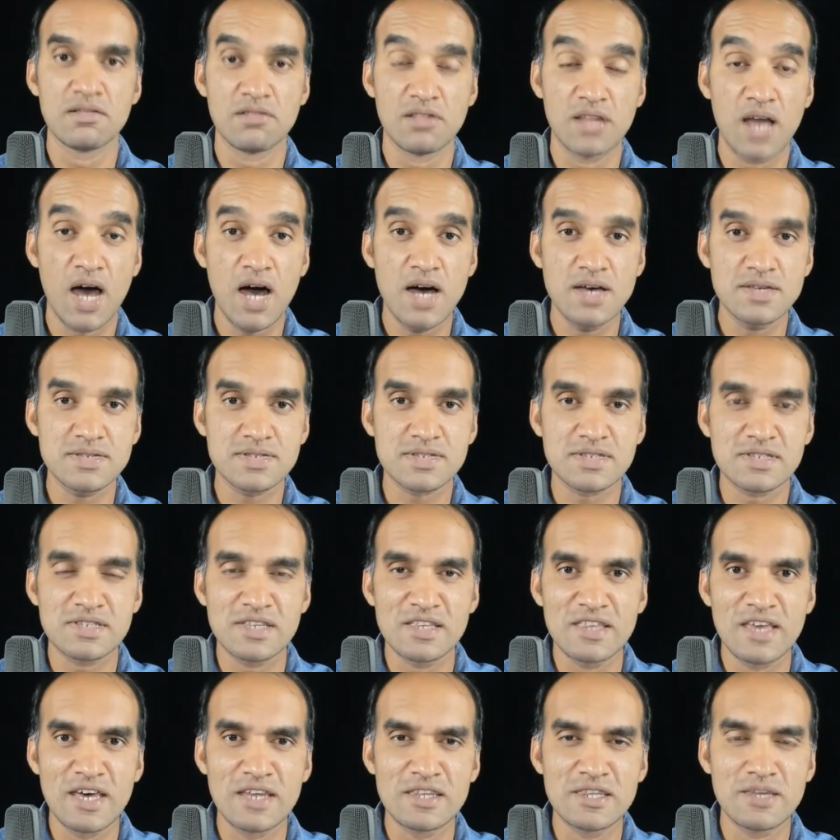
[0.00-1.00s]

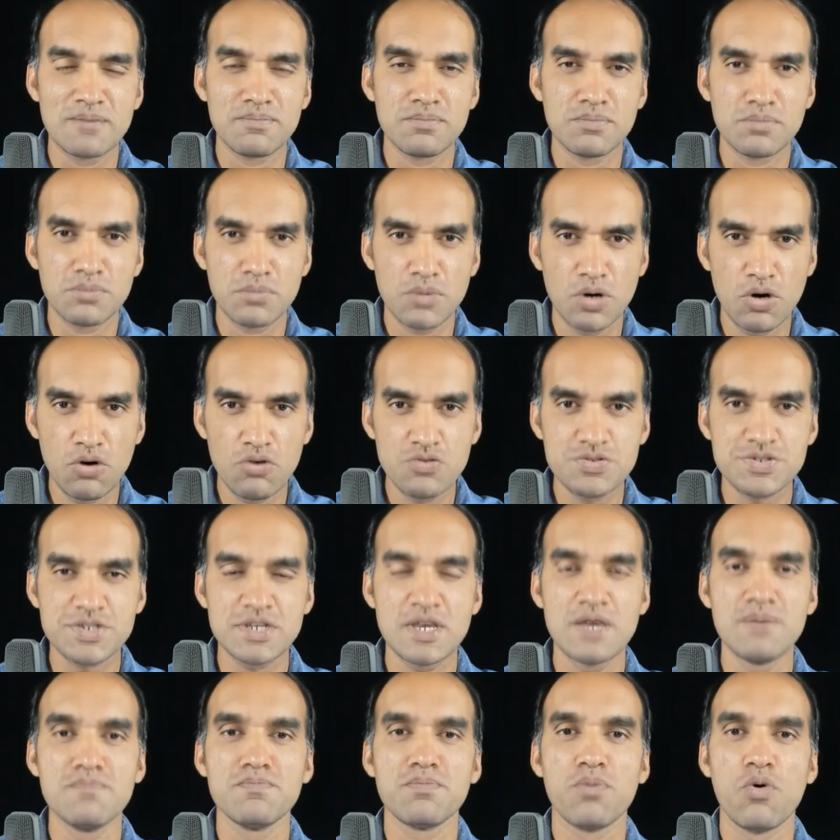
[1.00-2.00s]
Last and the
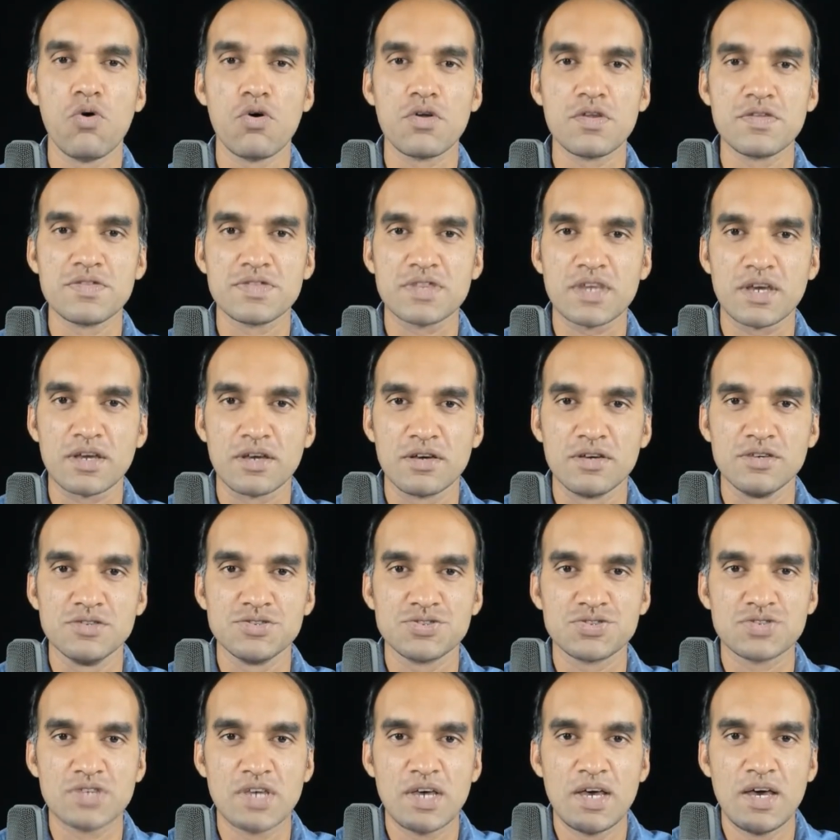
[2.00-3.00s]
most important thing
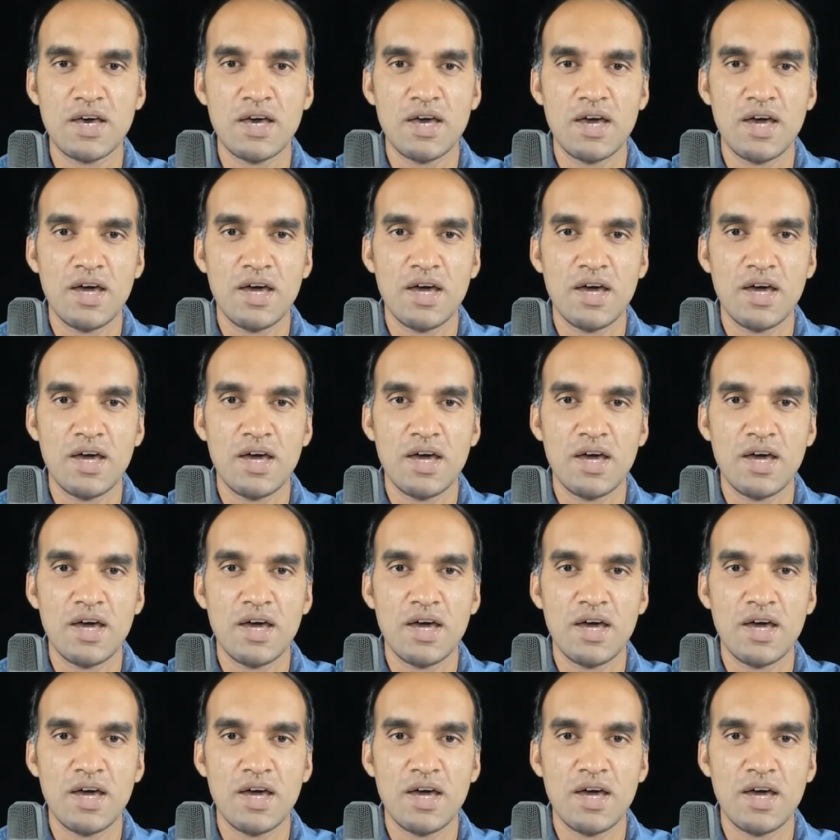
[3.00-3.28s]
is